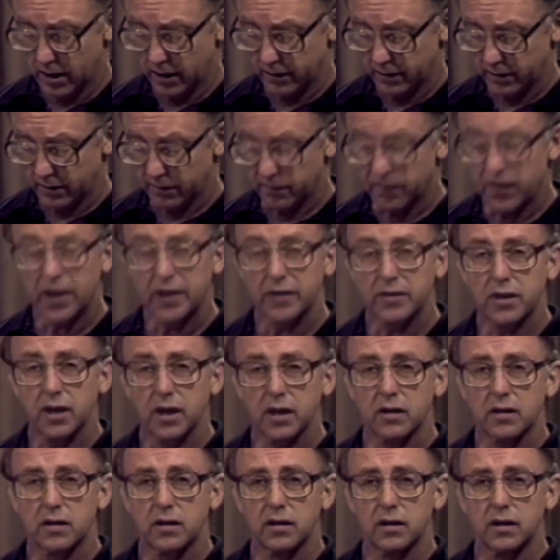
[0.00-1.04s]
The fact
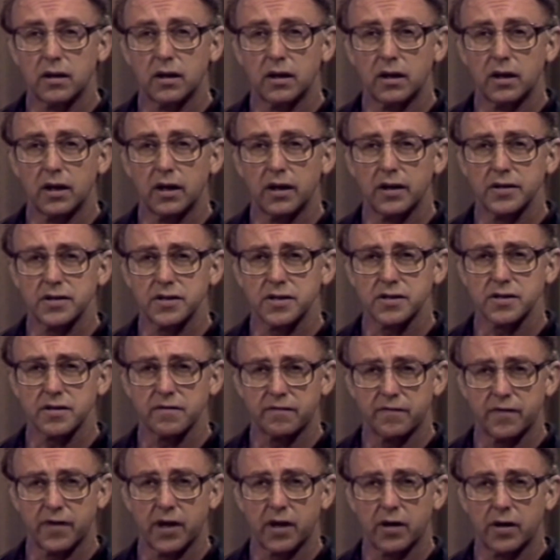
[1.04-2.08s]
that this is a
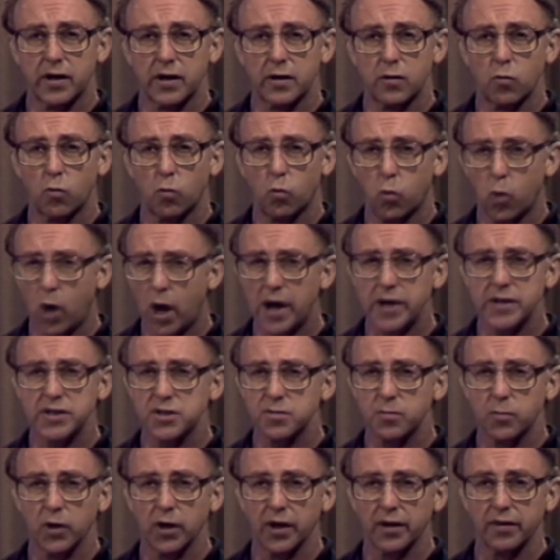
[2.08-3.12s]
very
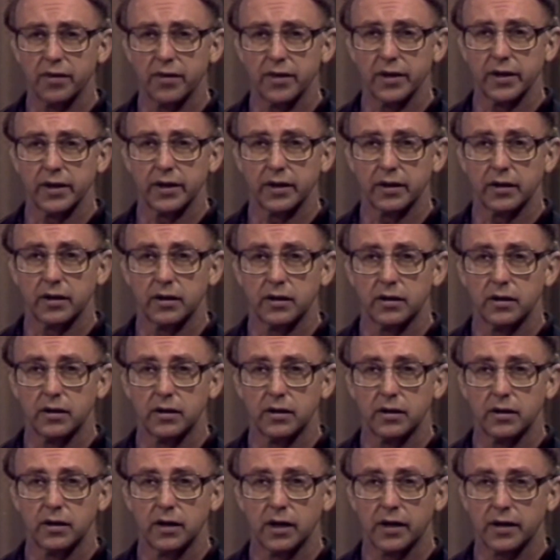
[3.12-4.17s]
widespread thing
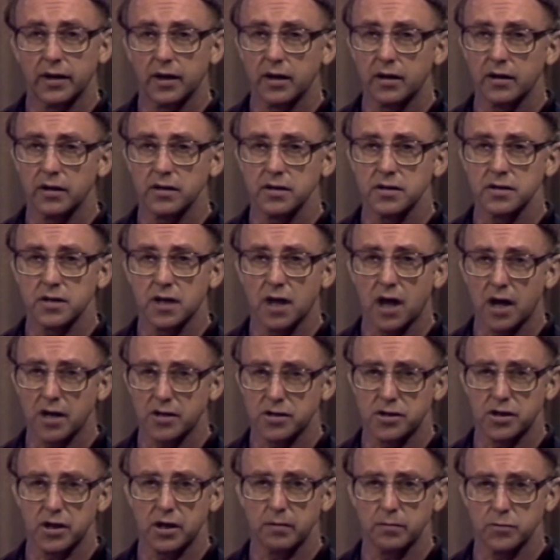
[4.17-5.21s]
and that it is
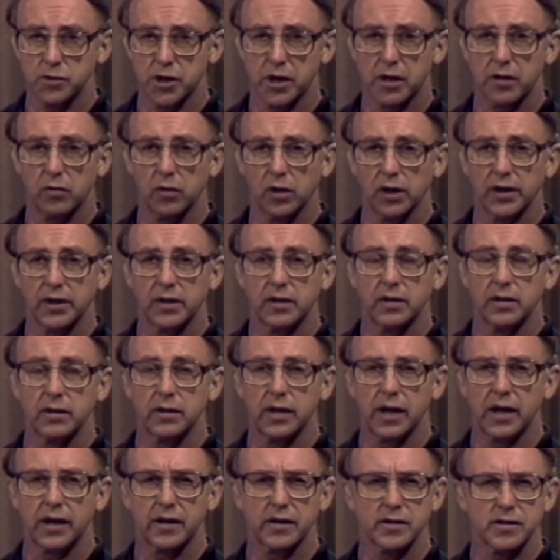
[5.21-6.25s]
hushed up generally,
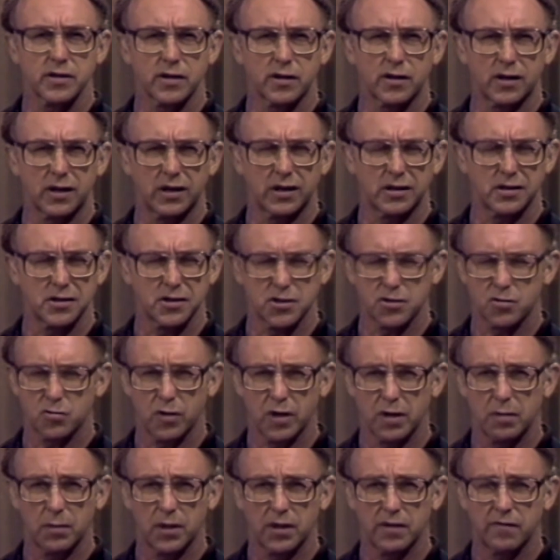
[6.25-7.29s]
and it's
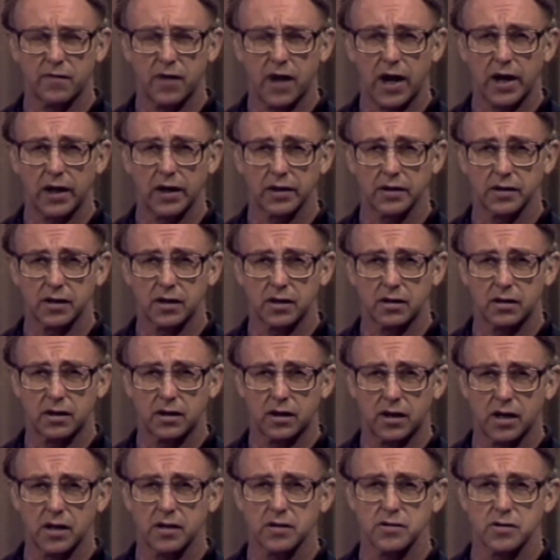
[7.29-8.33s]
extremely violent.
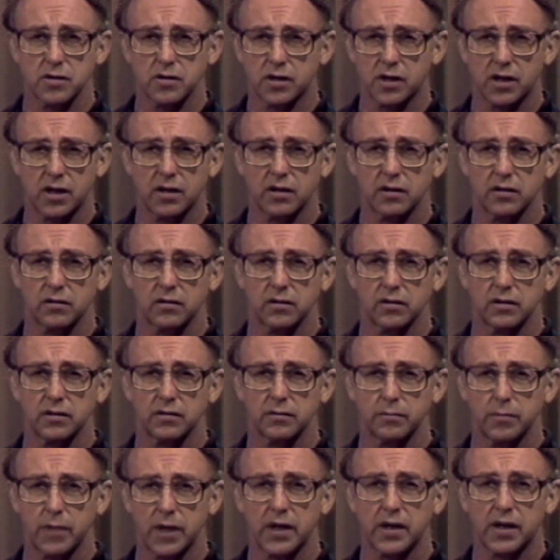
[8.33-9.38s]
Kids are killed,
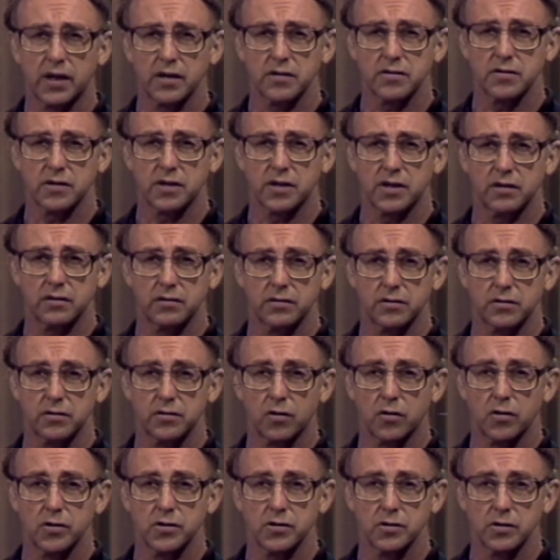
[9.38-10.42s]
many kids are killed and
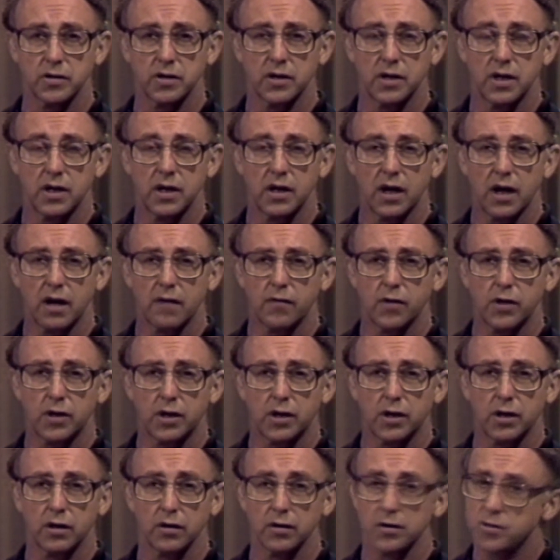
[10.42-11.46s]
tortured every
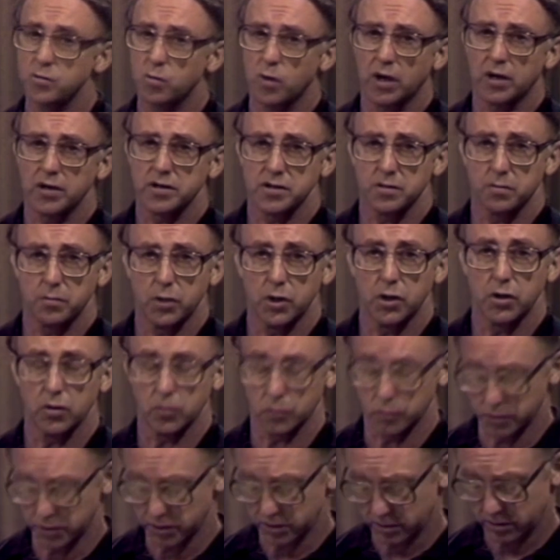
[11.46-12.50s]
year, as well as
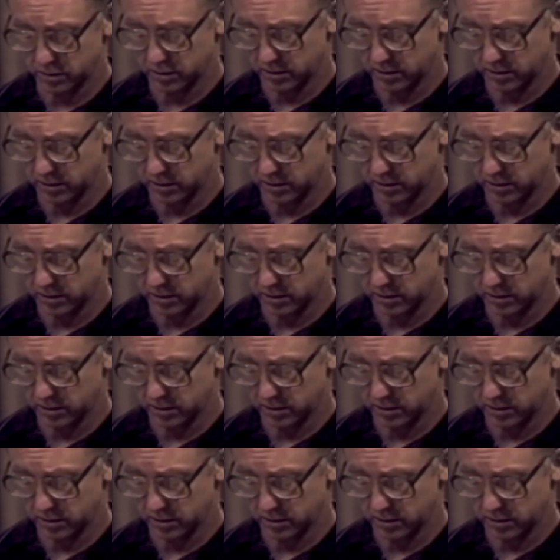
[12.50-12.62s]
abused.